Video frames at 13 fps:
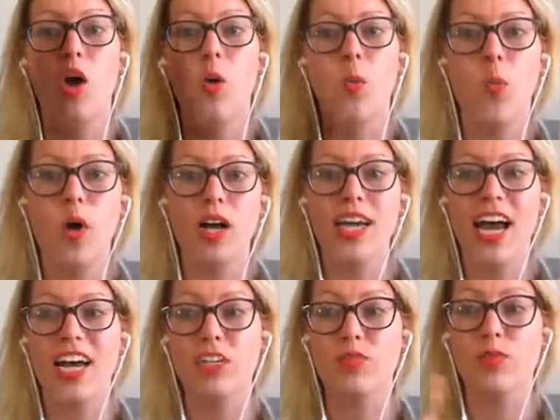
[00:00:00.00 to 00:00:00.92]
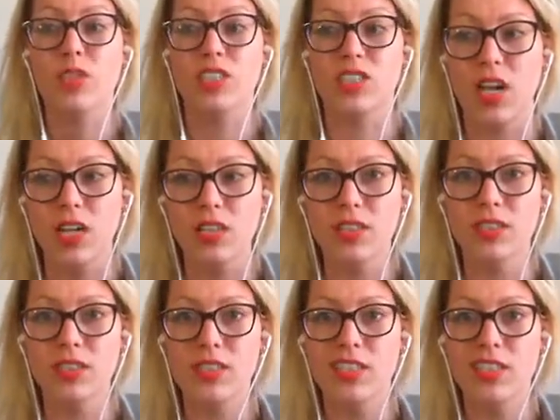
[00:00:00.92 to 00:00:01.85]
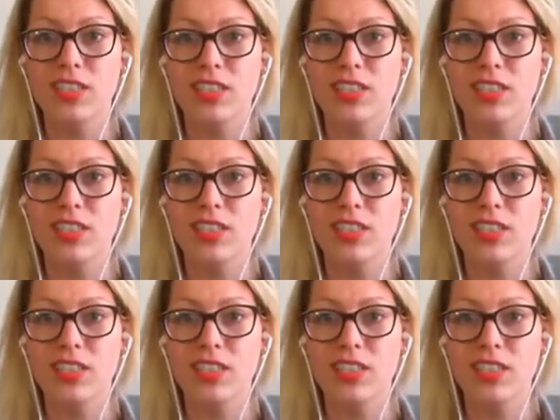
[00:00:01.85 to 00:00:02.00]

what kind of results